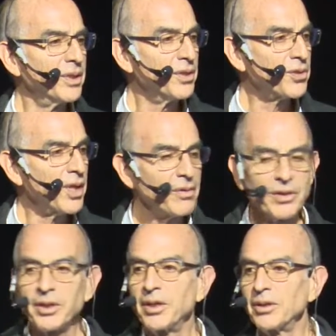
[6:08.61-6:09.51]
It's kind of
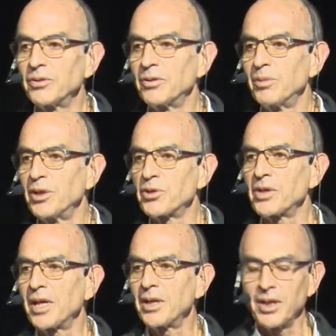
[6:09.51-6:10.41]
akin to being
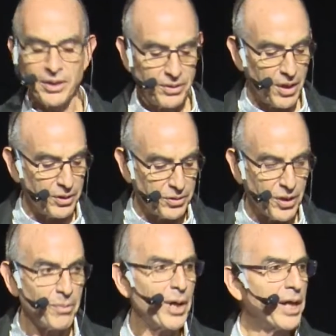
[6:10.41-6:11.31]
standing on the
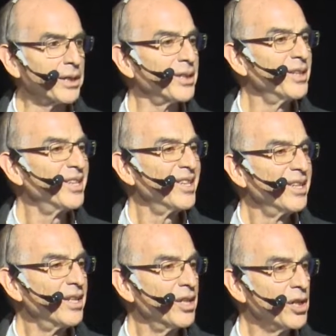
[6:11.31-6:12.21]
tarmac
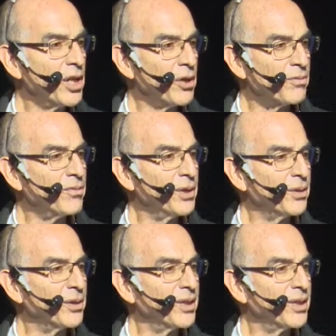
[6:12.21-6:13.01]
in an airfield.